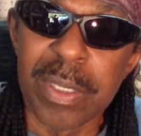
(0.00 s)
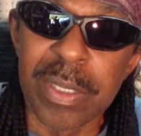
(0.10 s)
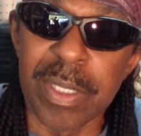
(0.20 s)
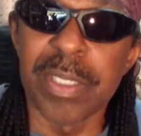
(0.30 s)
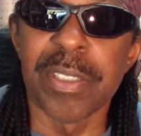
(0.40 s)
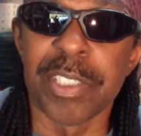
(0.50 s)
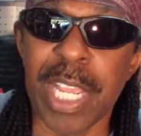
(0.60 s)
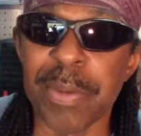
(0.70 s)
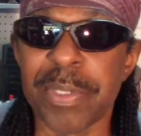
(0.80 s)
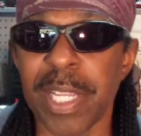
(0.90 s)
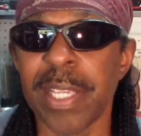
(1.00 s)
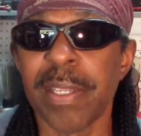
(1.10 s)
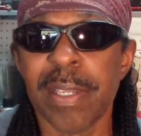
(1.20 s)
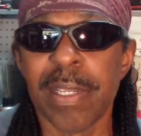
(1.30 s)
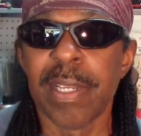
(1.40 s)
So this is James T.
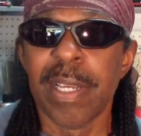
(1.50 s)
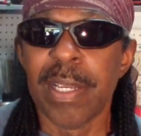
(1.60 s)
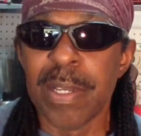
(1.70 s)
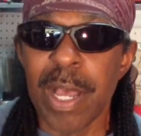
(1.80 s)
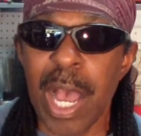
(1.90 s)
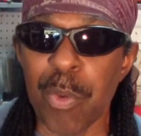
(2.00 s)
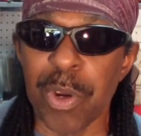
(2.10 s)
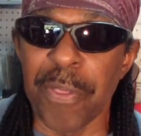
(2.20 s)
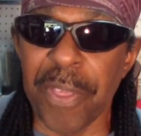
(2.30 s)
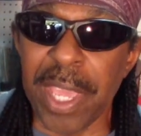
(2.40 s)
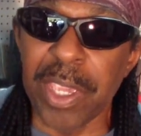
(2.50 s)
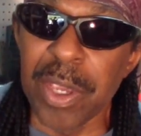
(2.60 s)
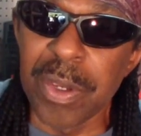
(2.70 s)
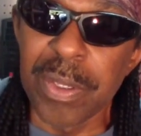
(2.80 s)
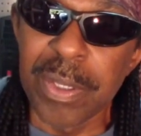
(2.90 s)
I want to thank
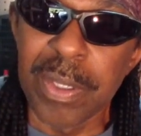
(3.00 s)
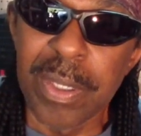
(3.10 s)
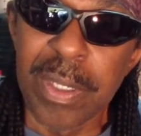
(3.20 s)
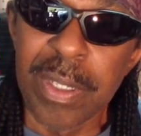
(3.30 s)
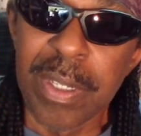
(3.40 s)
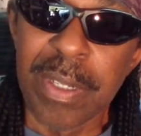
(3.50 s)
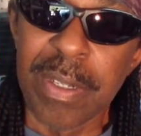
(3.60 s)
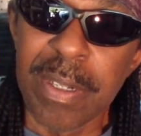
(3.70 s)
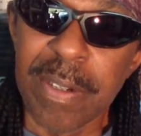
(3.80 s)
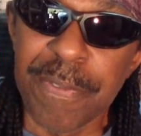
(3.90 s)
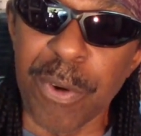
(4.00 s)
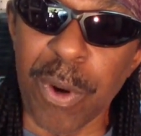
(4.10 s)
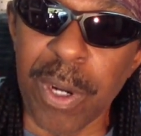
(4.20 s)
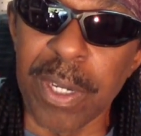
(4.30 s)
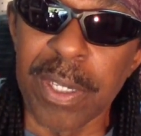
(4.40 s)
you
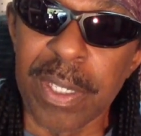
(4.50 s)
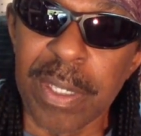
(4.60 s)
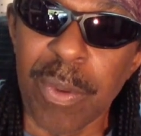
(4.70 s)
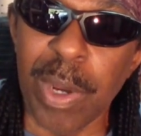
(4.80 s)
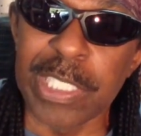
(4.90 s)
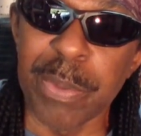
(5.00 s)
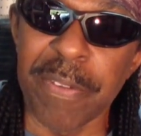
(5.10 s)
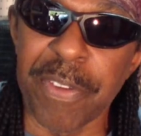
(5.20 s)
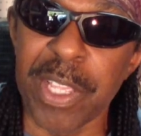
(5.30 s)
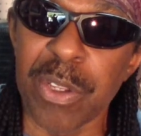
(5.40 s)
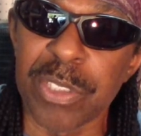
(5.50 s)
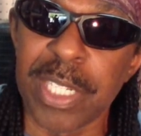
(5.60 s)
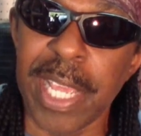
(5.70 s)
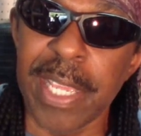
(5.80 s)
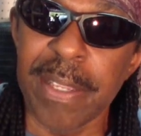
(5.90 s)
for watching my video
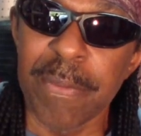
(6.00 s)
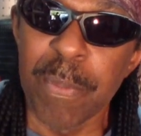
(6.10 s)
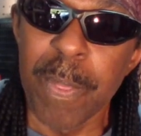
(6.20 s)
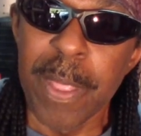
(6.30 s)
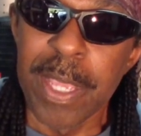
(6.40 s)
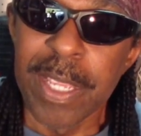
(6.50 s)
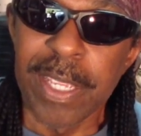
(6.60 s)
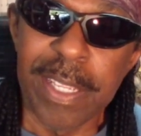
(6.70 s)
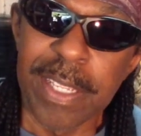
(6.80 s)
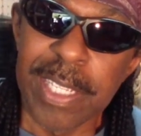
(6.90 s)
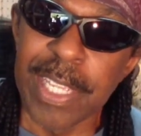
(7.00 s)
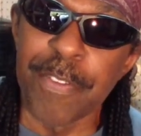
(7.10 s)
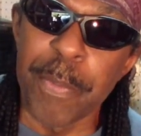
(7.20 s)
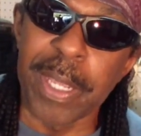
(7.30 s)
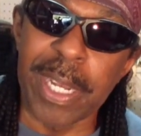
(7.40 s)
today. Give
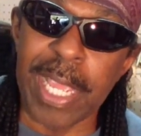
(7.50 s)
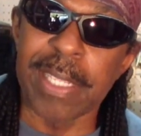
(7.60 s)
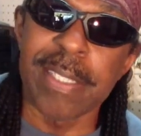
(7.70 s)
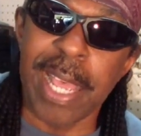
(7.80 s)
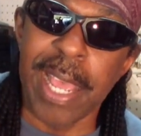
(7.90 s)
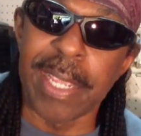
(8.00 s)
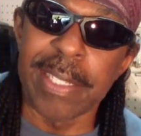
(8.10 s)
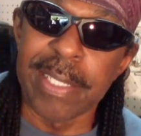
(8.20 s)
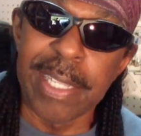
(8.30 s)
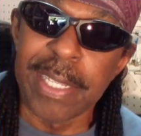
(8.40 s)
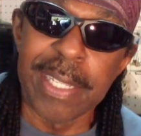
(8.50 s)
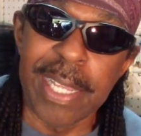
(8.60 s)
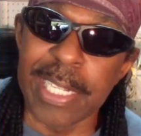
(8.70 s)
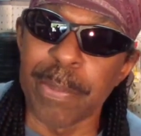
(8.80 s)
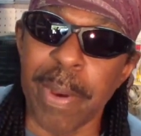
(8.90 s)
a big like sign
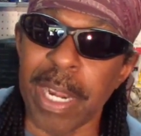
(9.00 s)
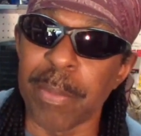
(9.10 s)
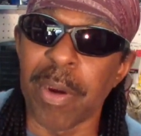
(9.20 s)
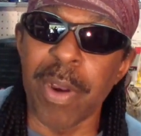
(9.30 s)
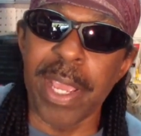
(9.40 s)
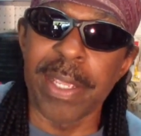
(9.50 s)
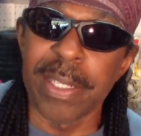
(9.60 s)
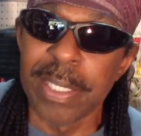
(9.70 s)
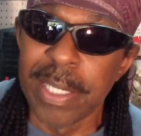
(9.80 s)
at the bottom, all right?